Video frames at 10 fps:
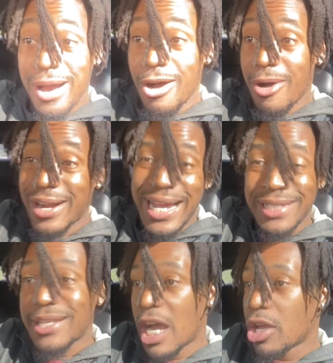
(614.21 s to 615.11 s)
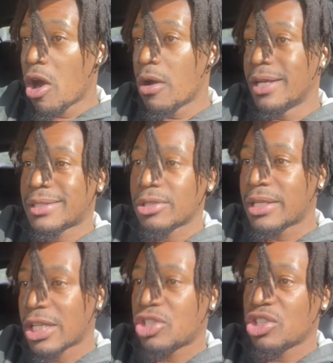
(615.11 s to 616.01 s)
all I can tell y'all is to
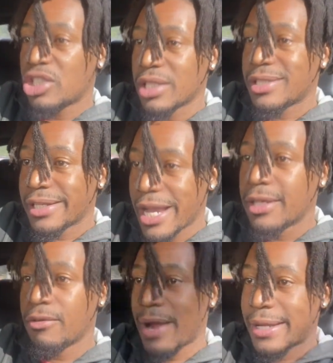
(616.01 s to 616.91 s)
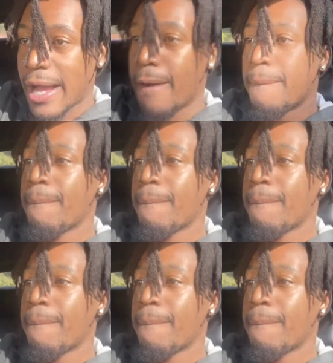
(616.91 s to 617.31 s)
get your shit together right now.